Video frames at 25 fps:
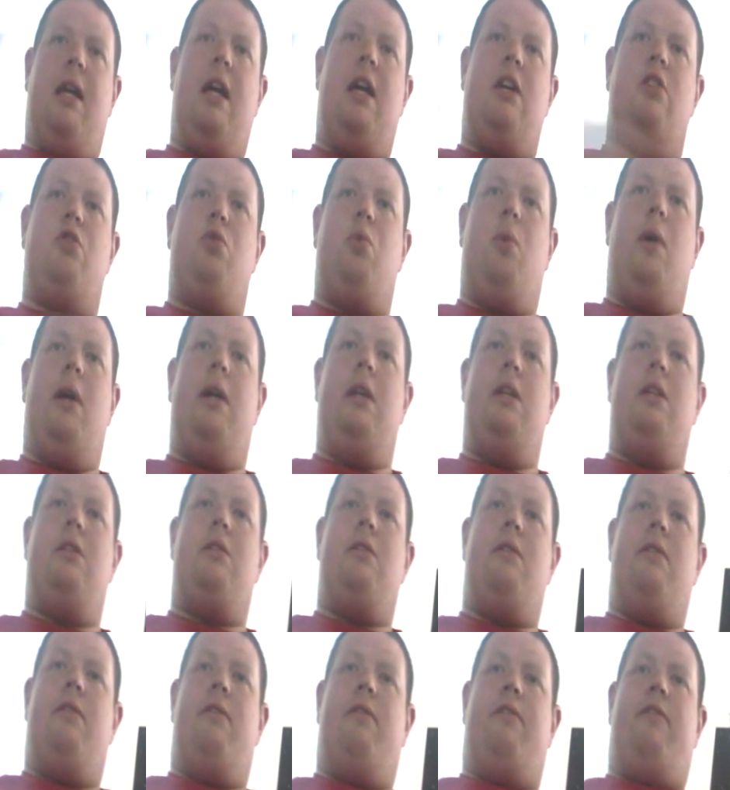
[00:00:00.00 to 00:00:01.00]
Uh,
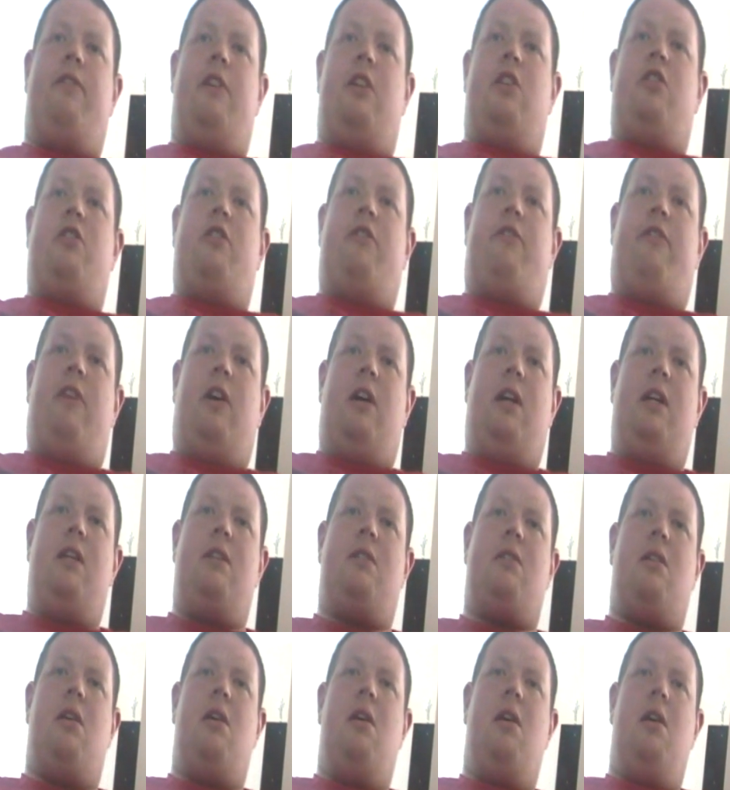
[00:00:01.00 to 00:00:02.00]
catchweight feature
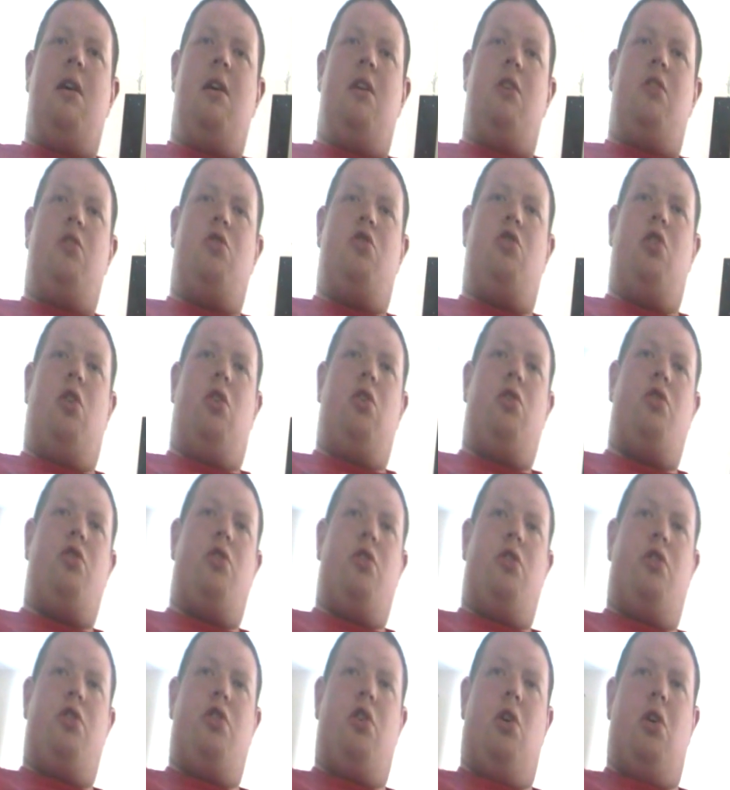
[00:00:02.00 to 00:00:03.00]
fight:
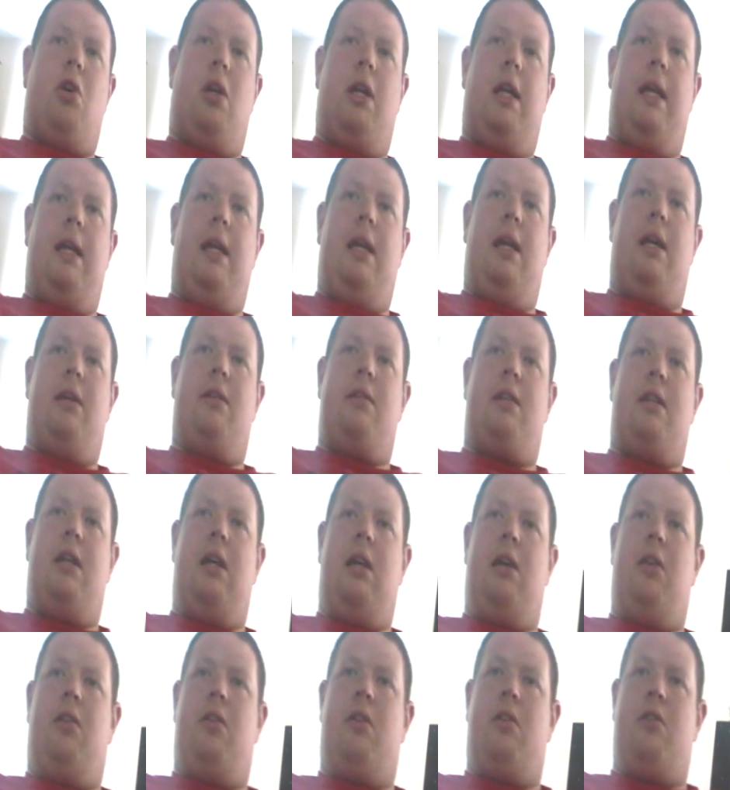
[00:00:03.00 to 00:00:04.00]
Josh Shockley
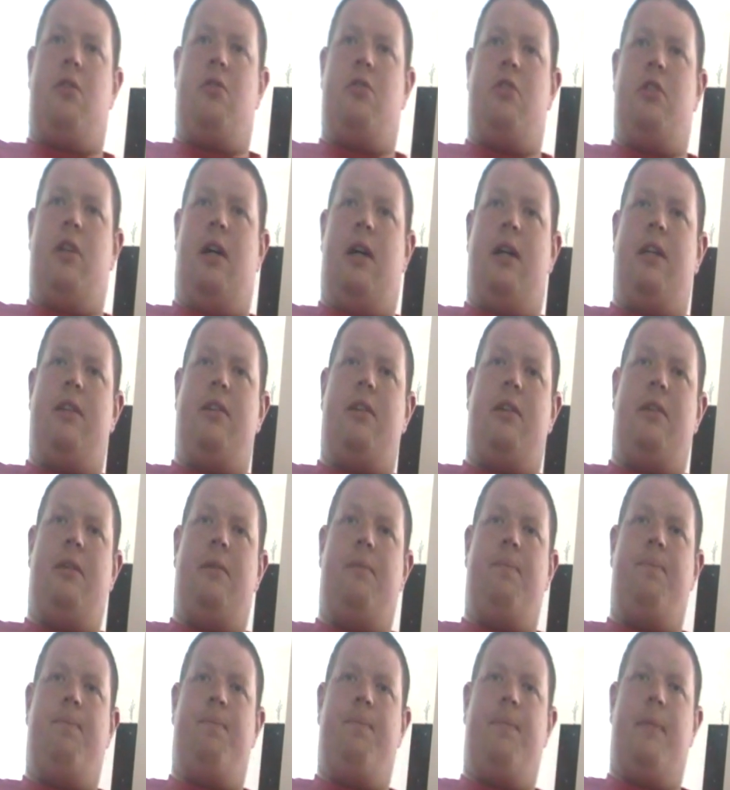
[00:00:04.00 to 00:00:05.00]
and Keith
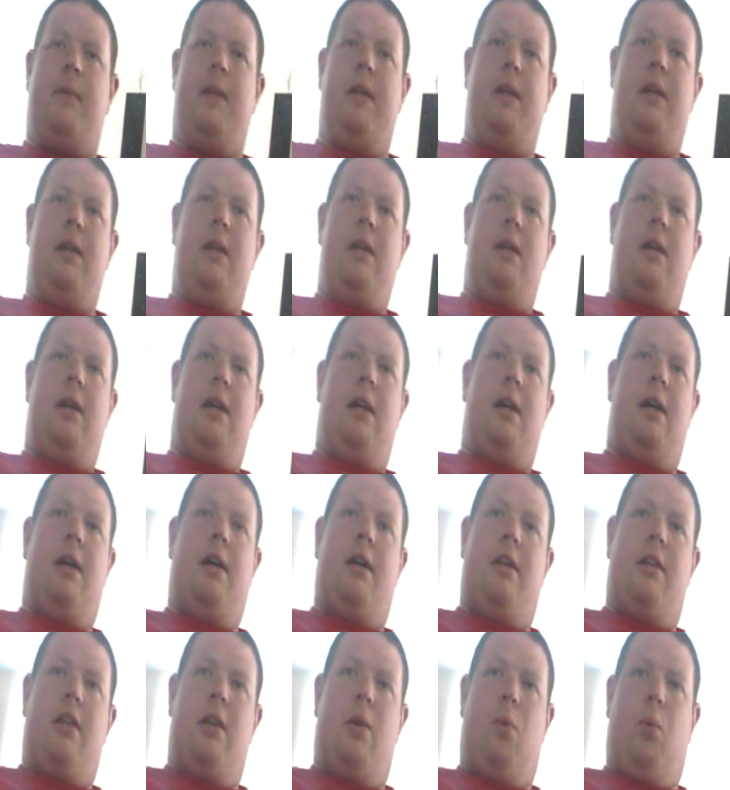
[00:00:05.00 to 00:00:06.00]
Schneider.
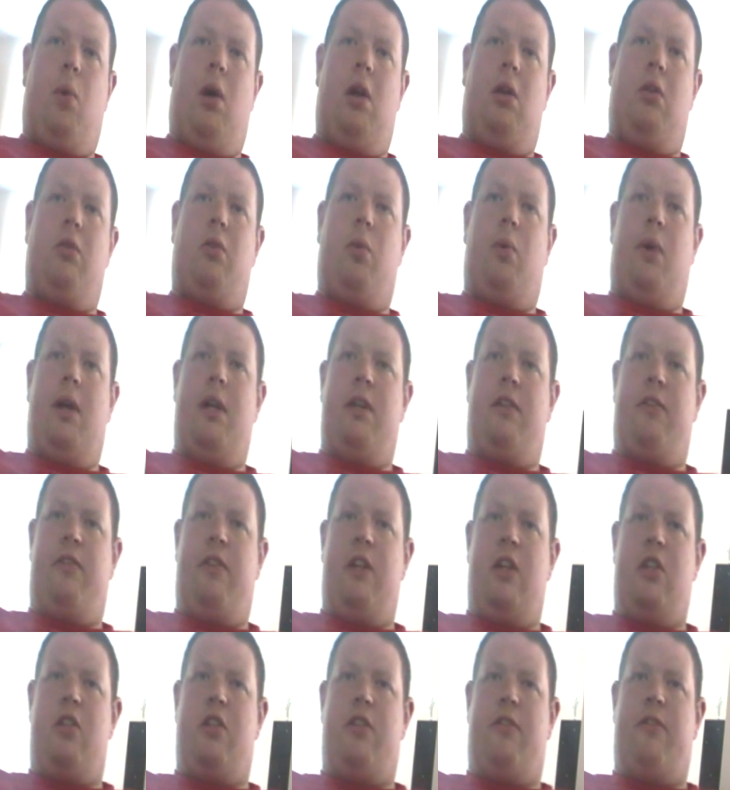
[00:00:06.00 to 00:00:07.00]
Uh, the
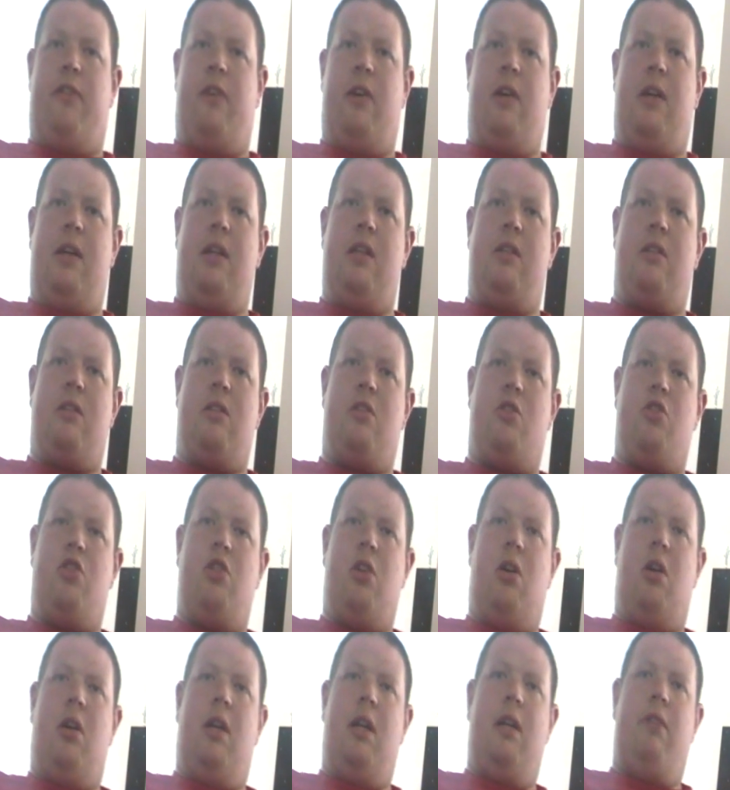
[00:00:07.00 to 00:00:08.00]
welterweight feature fight:
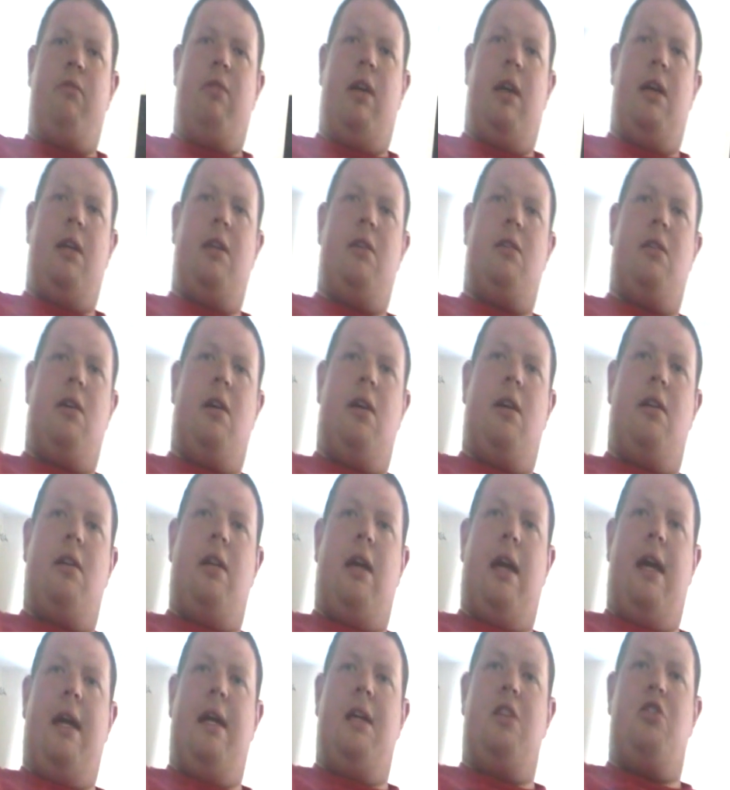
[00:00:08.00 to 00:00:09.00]
Charlie Raider
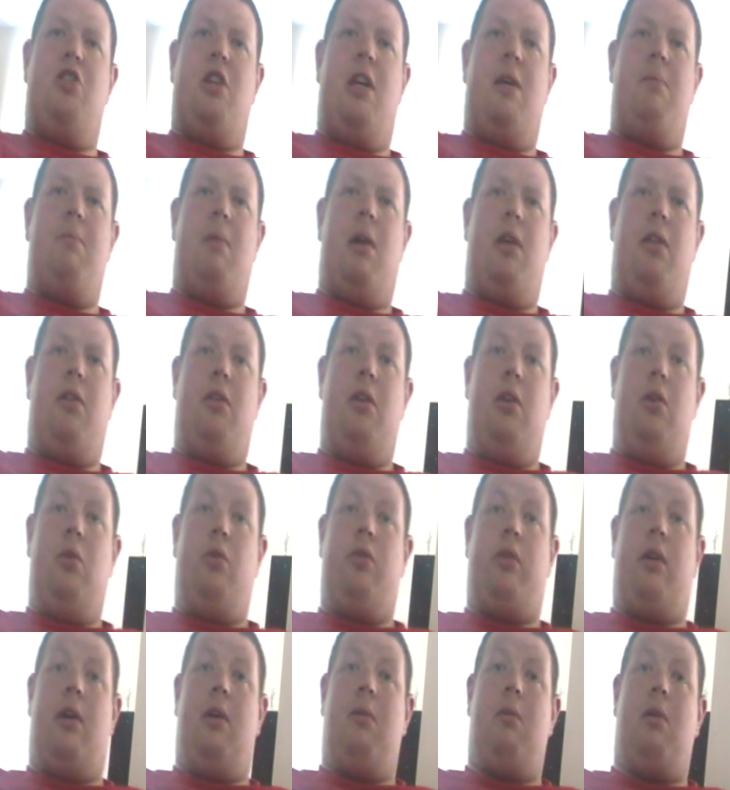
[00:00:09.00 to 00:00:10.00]
and AJ
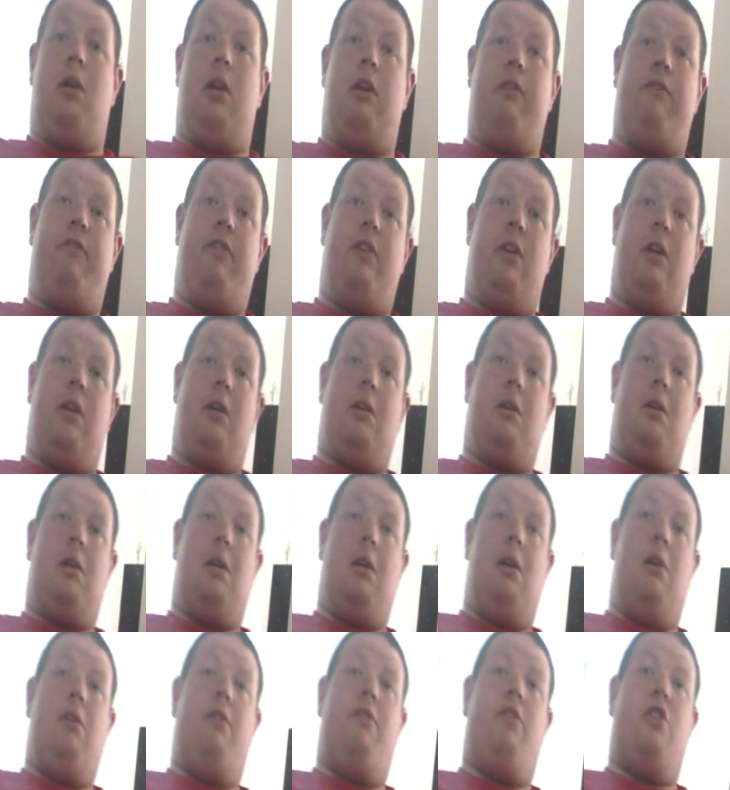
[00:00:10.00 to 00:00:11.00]
Matthews. I'm going to
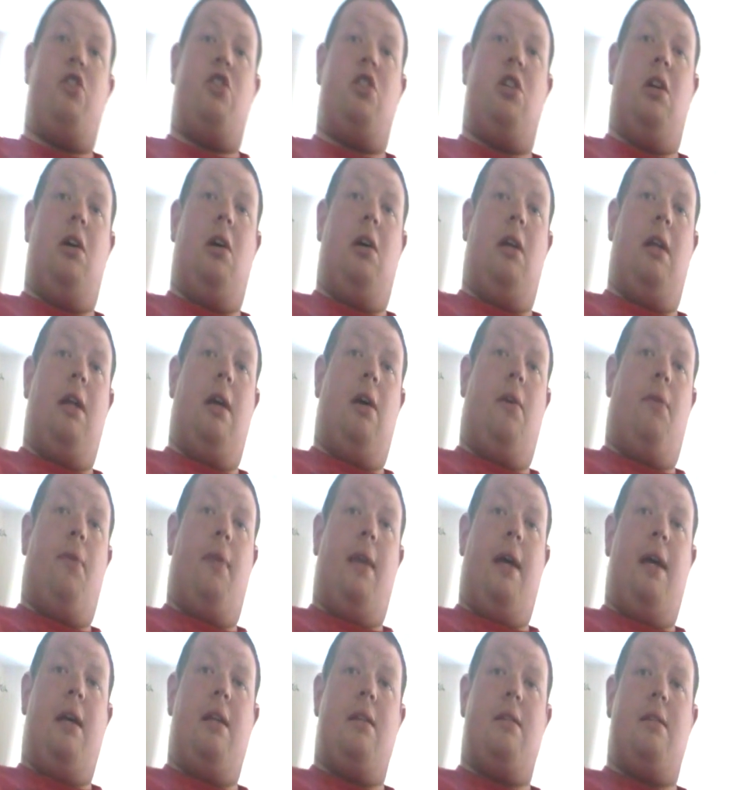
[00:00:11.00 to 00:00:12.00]
go for Charlie
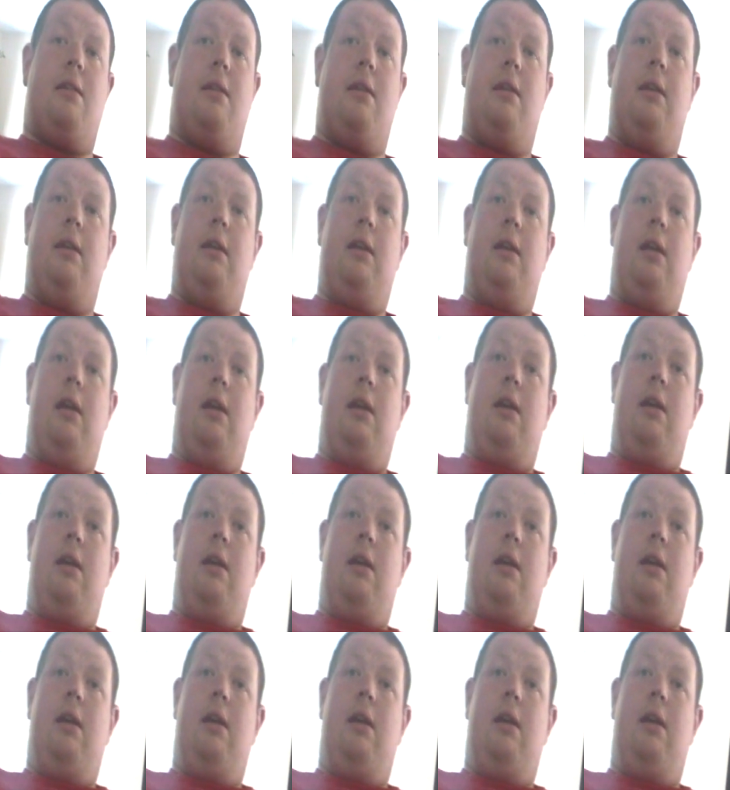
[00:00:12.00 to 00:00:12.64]
on that.